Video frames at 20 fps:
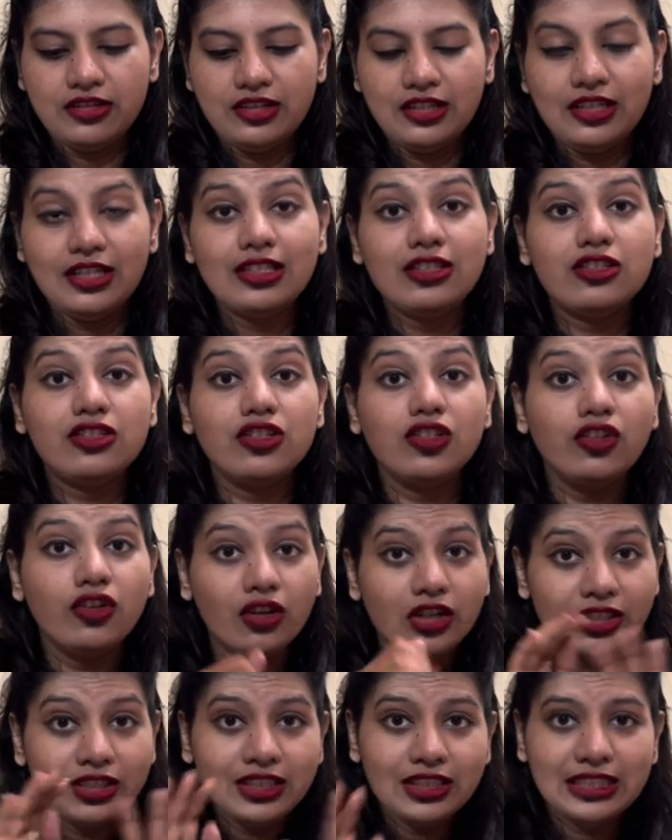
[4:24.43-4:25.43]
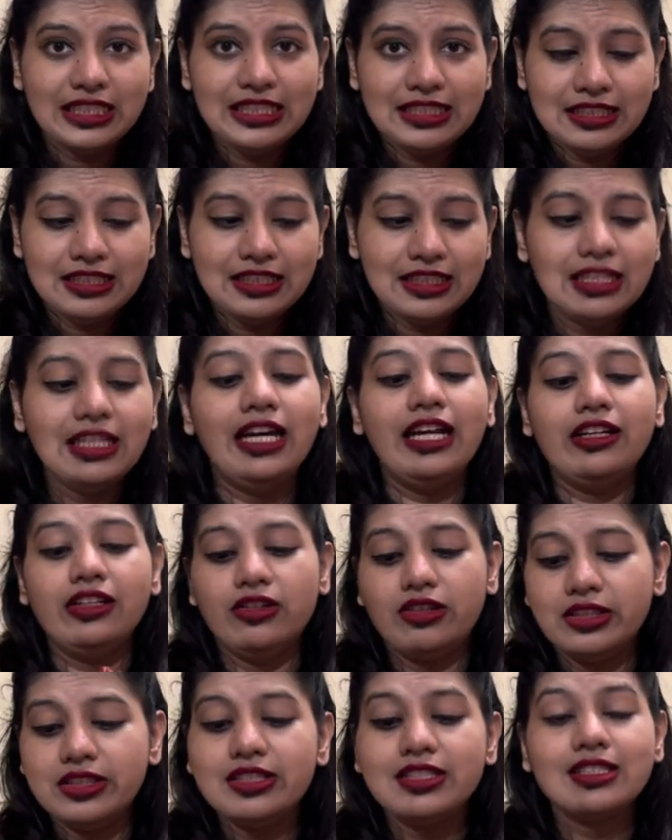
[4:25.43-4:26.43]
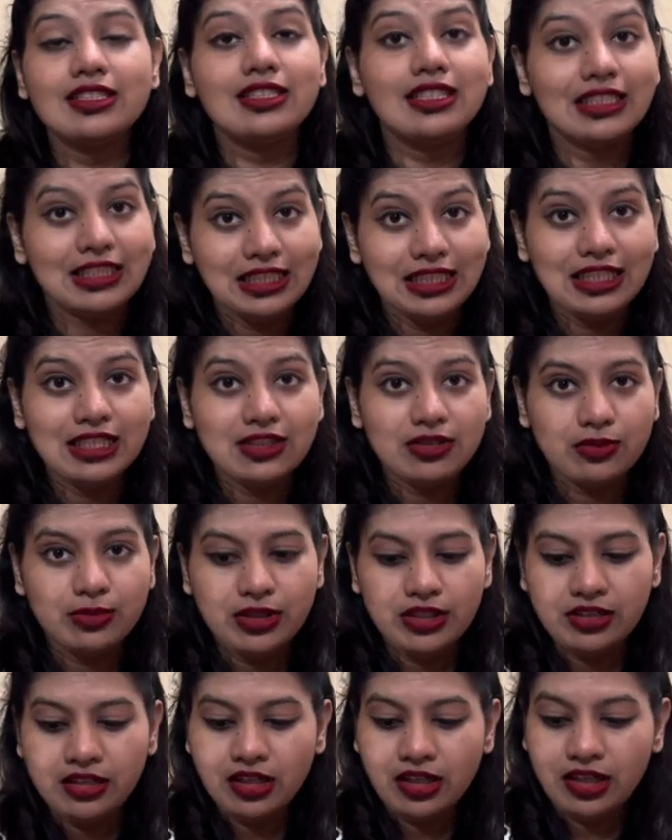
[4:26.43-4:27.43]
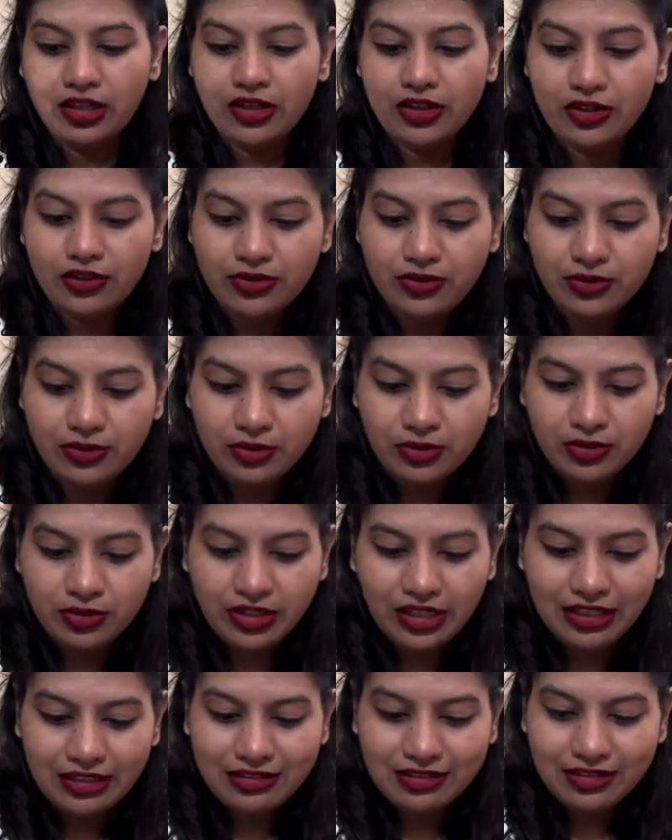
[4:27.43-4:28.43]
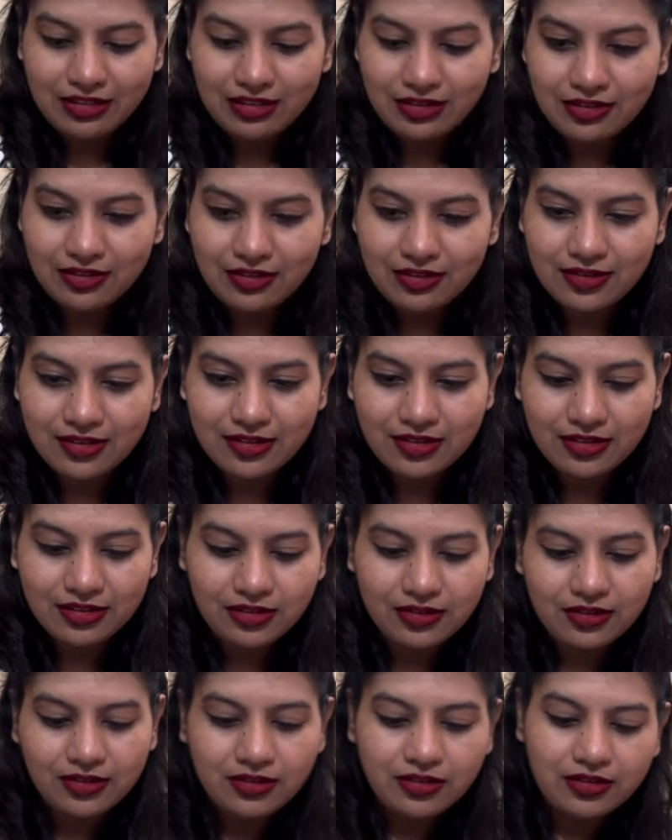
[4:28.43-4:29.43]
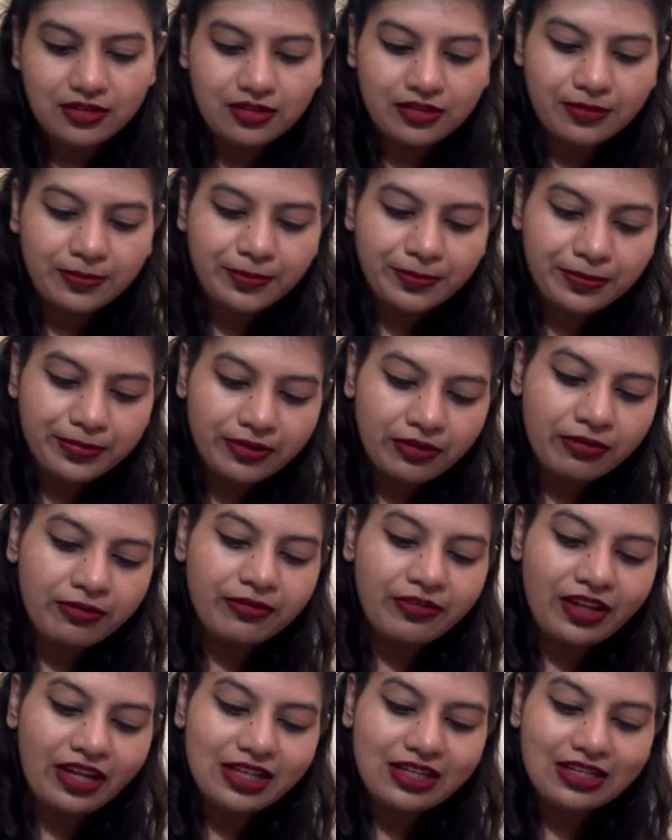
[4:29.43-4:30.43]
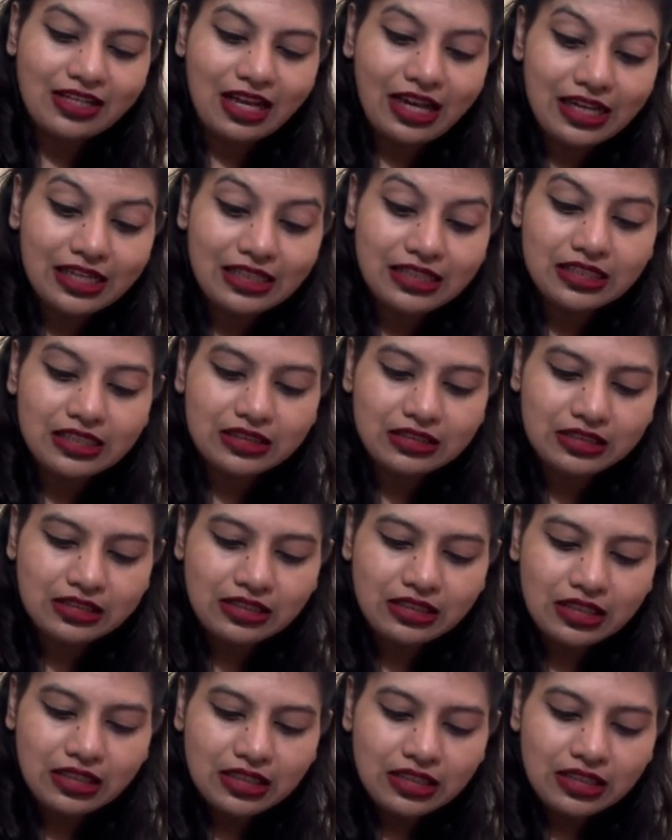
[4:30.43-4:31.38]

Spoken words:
It's non-greasy and non-sticky as well. So I think this is the perfect ideal